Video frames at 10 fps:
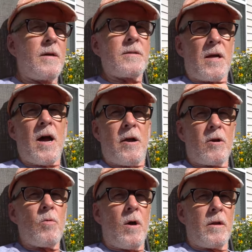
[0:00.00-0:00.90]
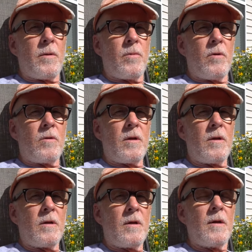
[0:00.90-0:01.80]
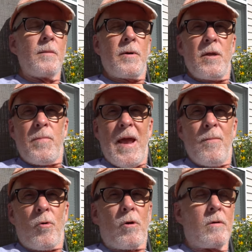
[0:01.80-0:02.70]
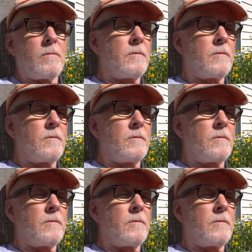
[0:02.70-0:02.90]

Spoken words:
is a higher quality boot. But you pay more.